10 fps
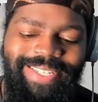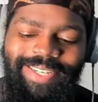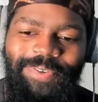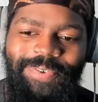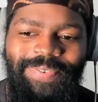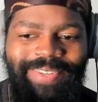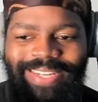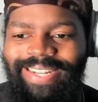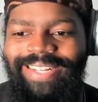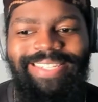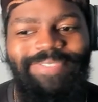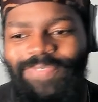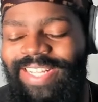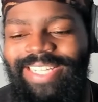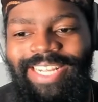So yeah, this
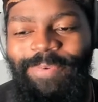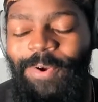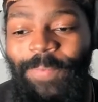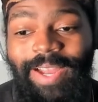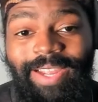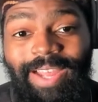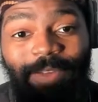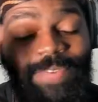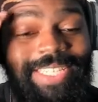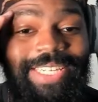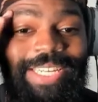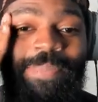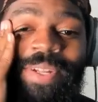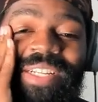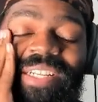fifteen, oh my God,
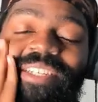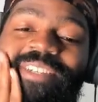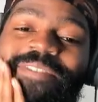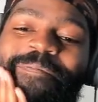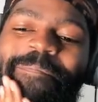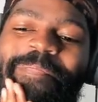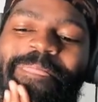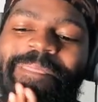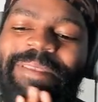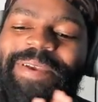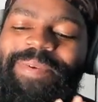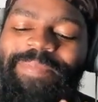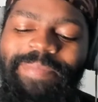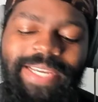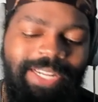fifteen minutes.
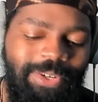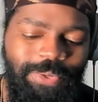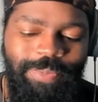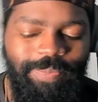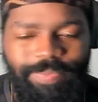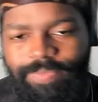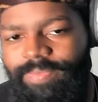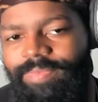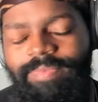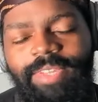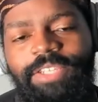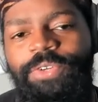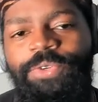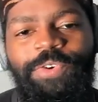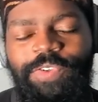But anywho, that's
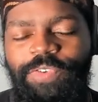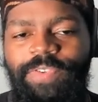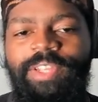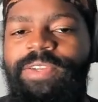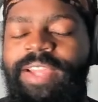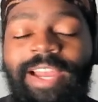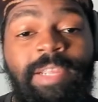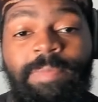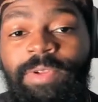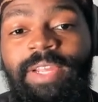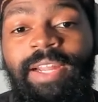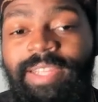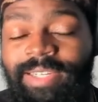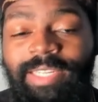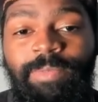gonna do it for the video. Y'all let me know y'all
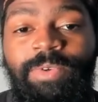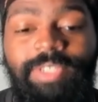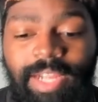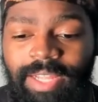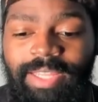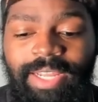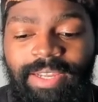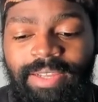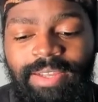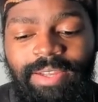thoughts. Let me know what y'all think.